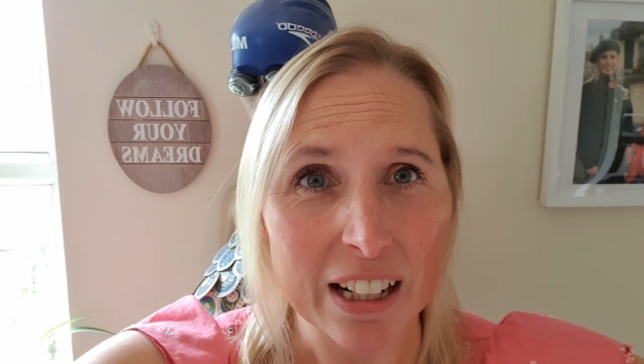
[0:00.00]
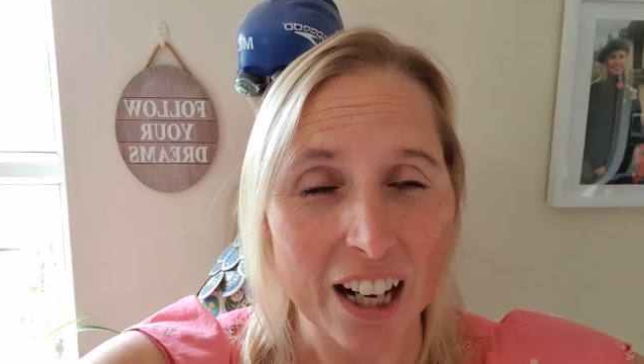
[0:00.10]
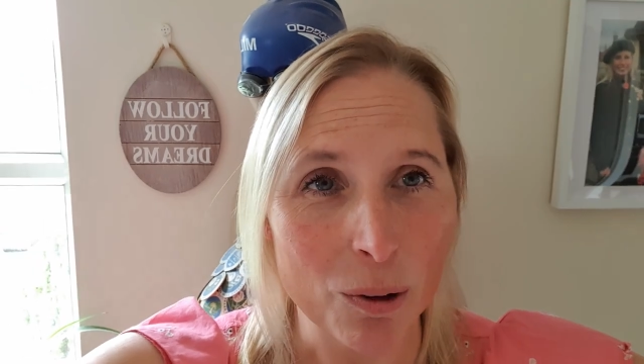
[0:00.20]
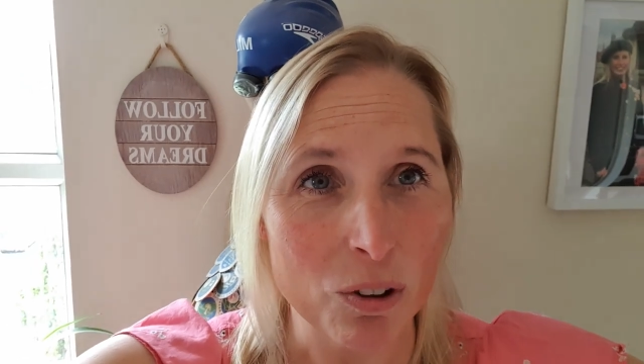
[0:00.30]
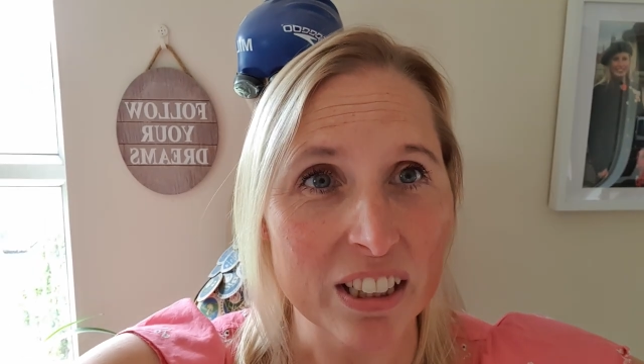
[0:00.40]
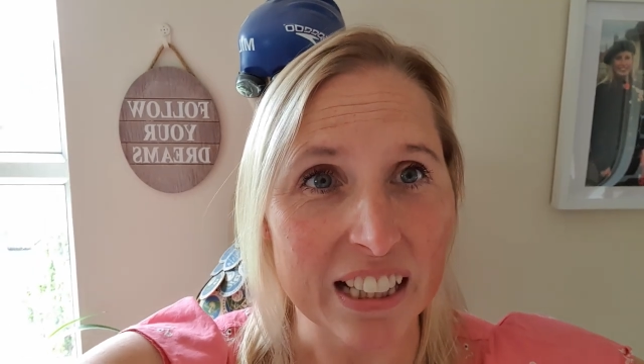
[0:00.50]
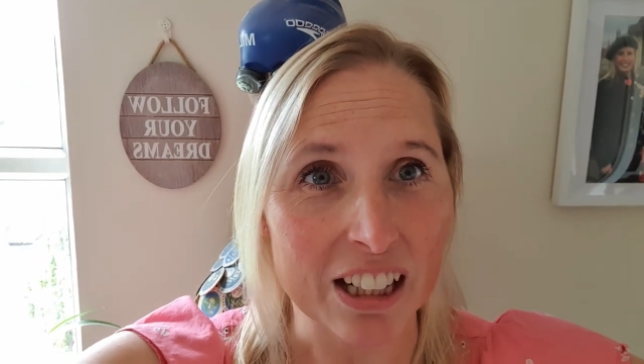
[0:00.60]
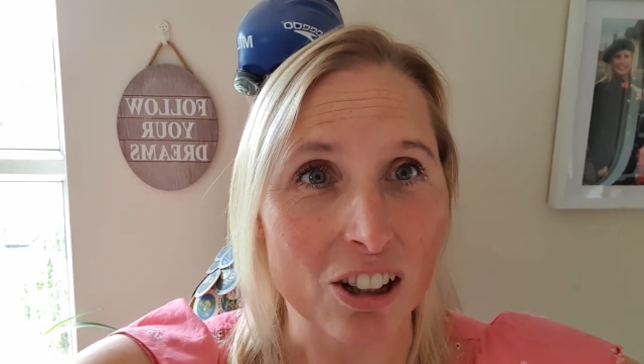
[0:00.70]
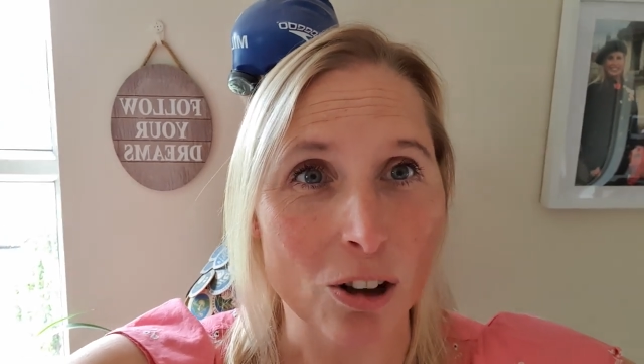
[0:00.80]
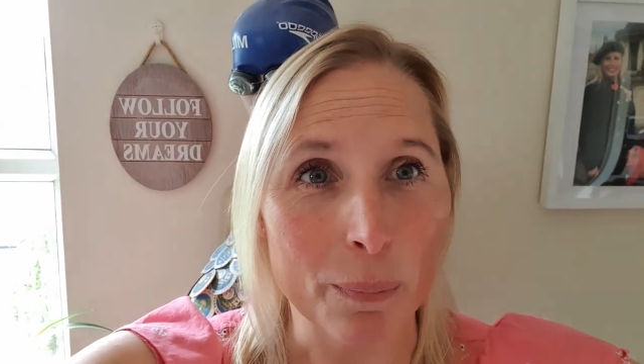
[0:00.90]
I wanted
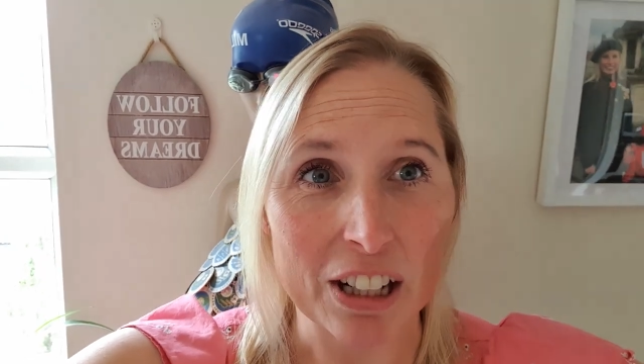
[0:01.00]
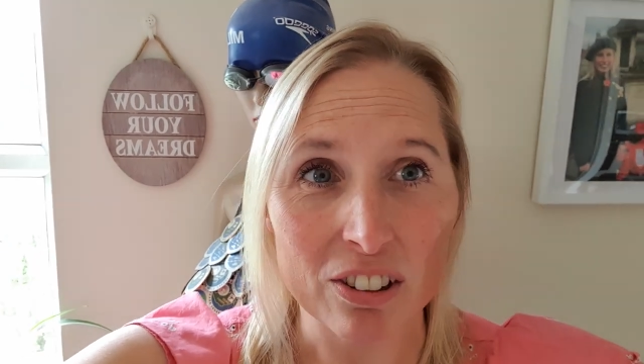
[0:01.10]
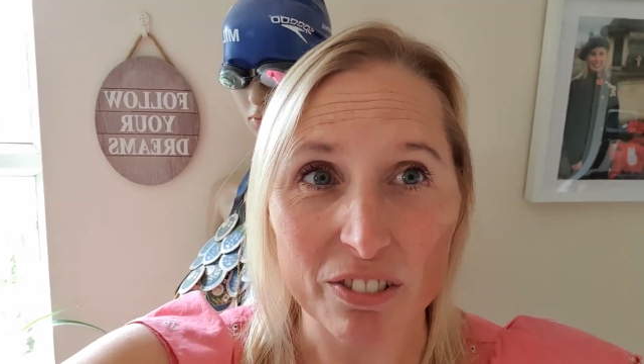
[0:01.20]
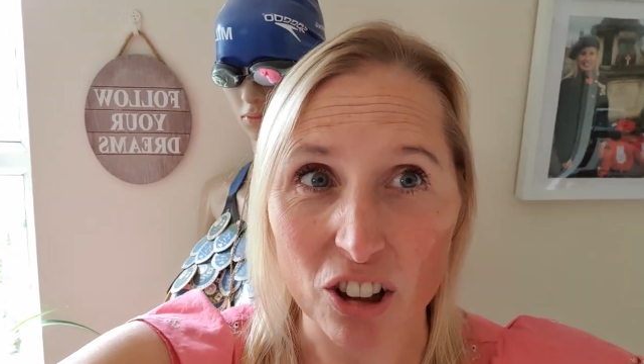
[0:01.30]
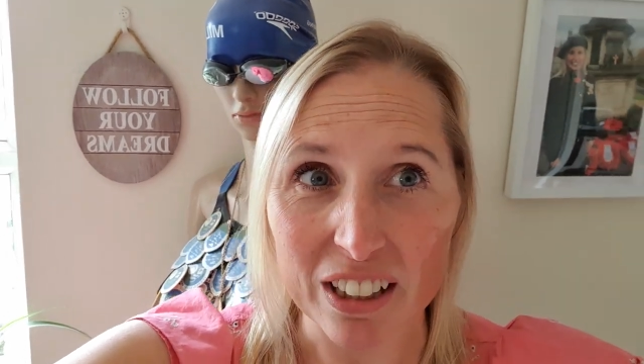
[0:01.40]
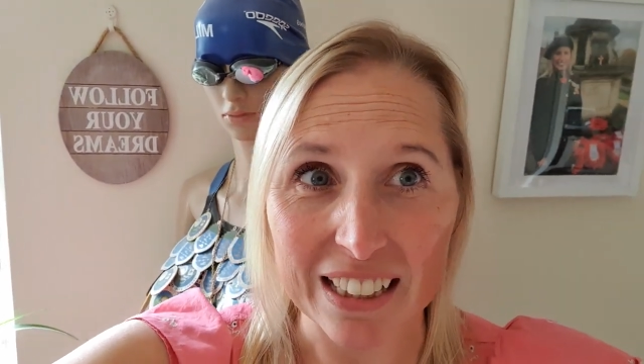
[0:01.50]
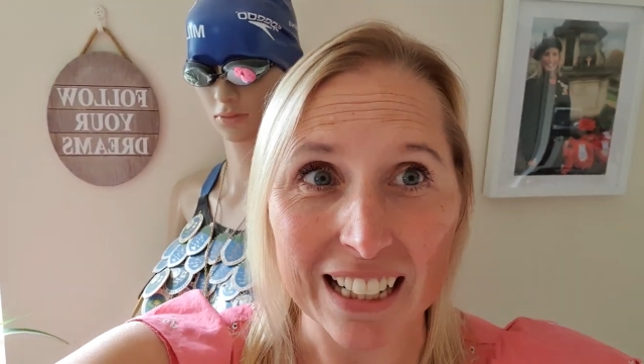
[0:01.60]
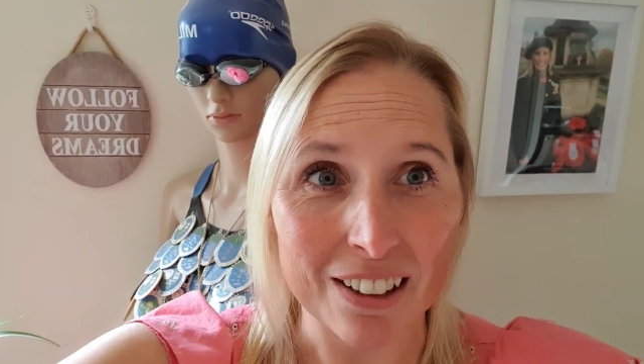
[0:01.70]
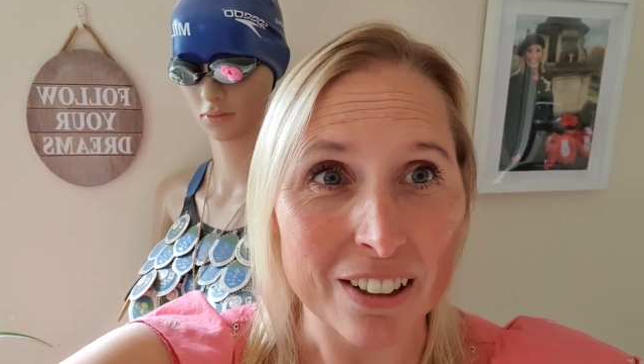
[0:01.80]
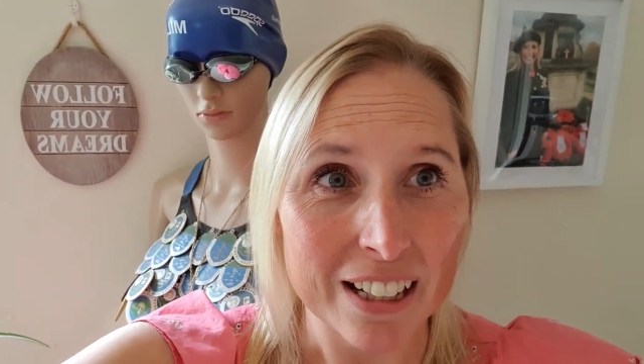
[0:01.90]
that gold medal, I've got it
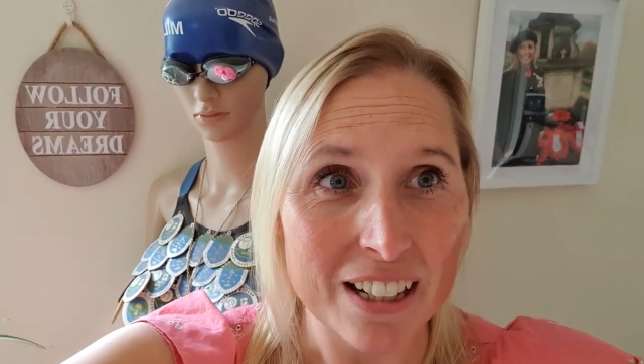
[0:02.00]
now.